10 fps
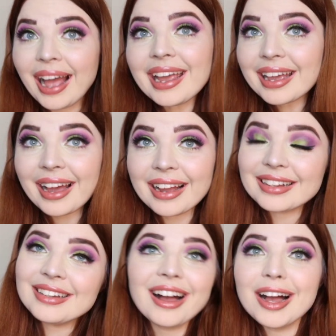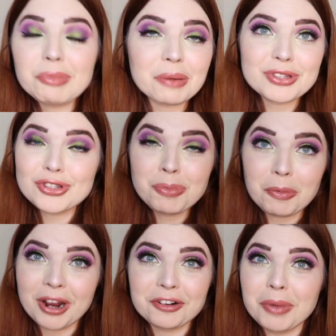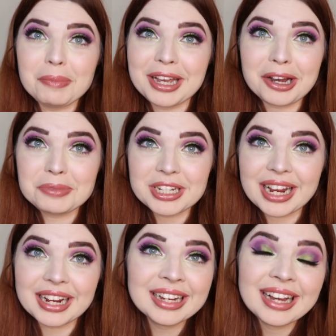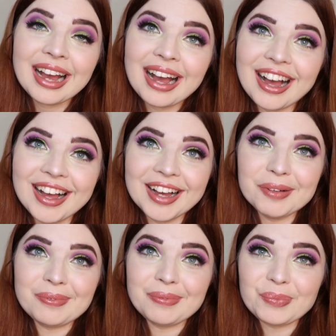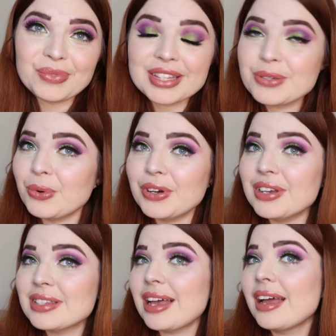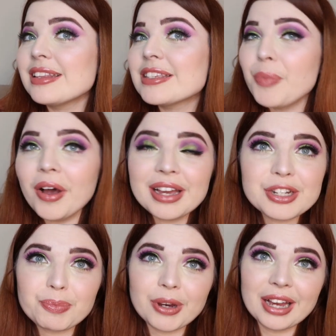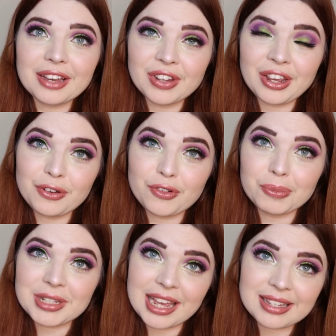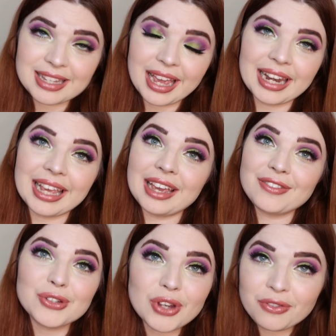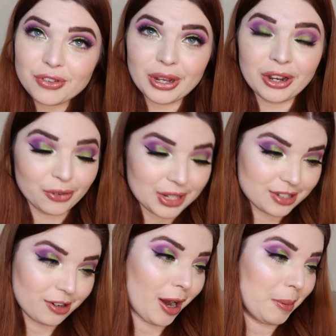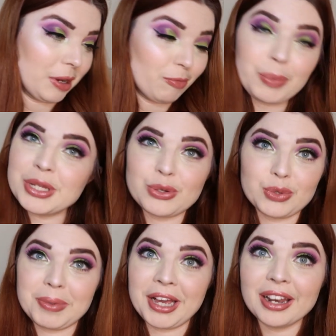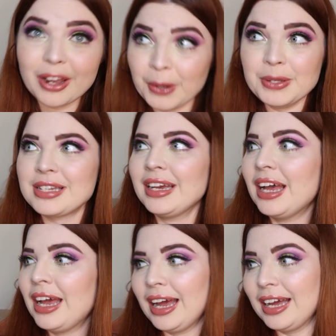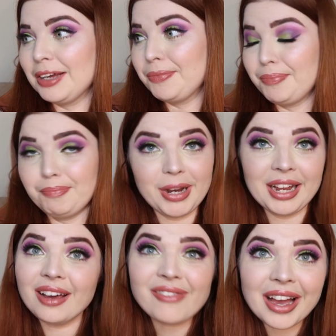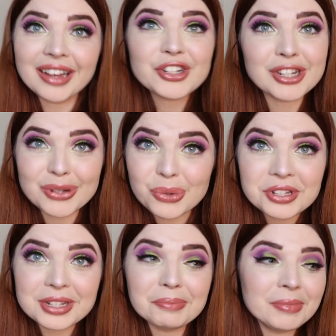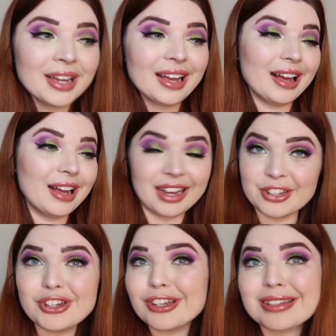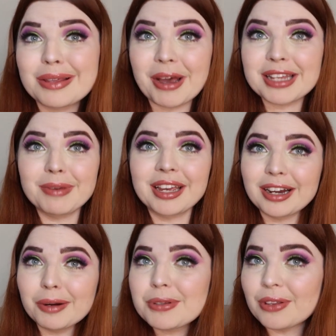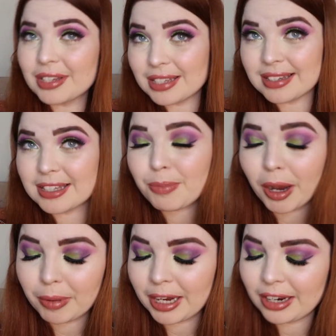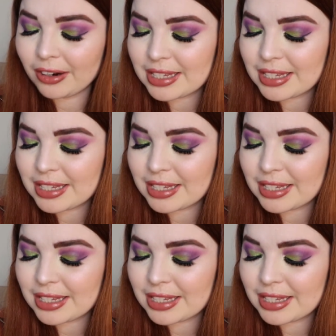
Hey gang, I'm super proud of my makeup today. This was inspired by a video from Tess Daly. If you don't follow her on Instagram, I've probably talked about her loads, but I love her, she's awesome, and she does the best makeup. So this is inspired by her.